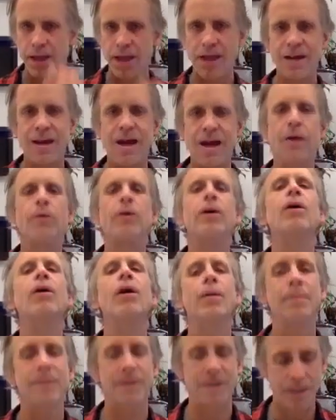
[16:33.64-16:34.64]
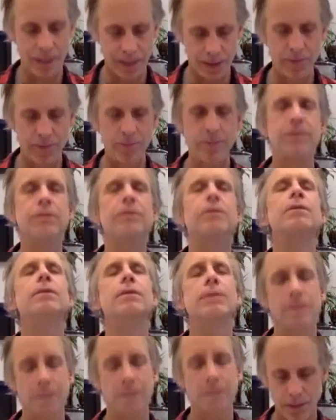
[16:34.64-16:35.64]
And now we'll go up and down
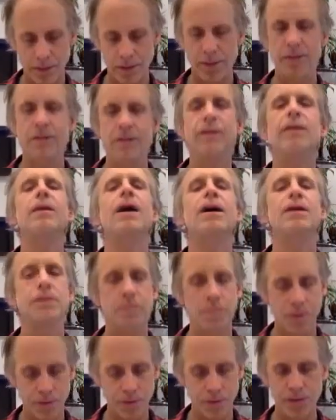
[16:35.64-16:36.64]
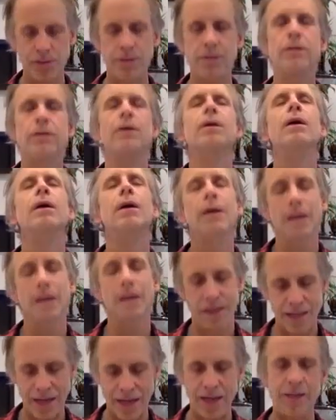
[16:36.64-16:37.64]
in the yes motion.
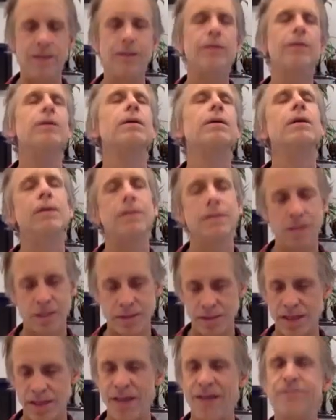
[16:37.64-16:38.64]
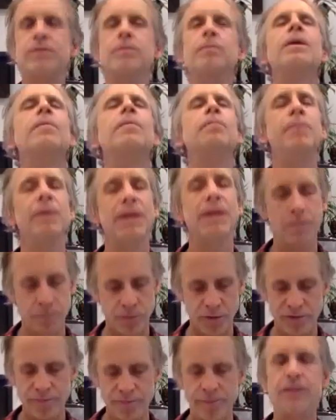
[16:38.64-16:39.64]
Again, it doesn't have to be a big
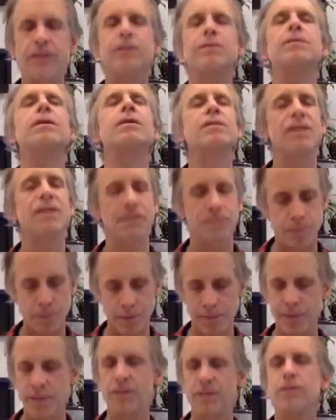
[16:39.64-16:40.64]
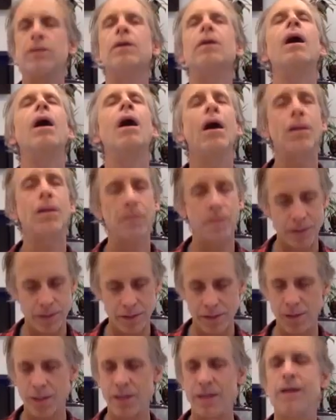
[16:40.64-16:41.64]
movement. It doesn't have to be big all the way
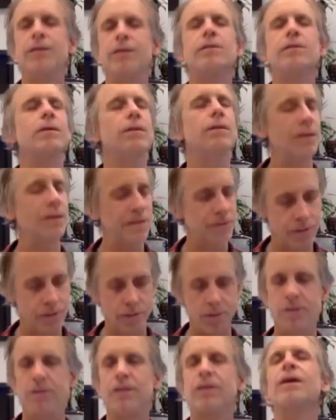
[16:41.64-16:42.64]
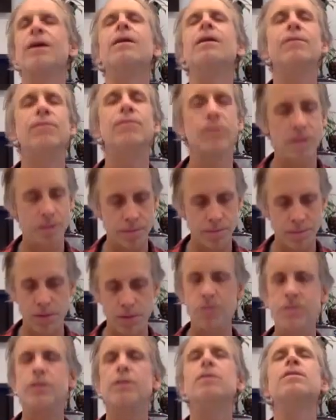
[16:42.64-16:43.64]
to the end. You don't have to go to the end of range of
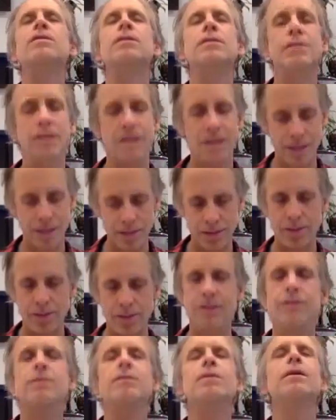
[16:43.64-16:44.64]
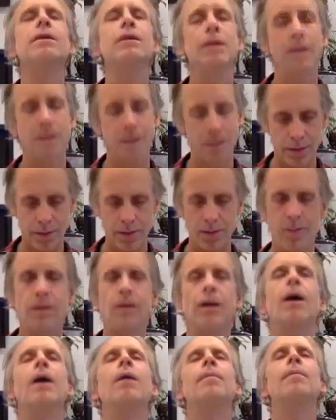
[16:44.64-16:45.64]
motion. Just nice and easy,
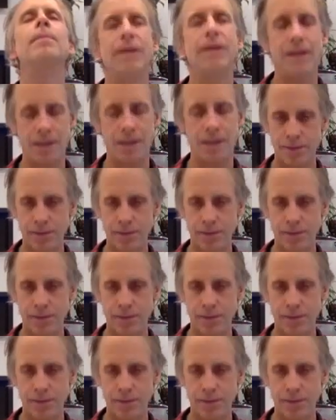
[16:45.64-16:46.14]
up and down.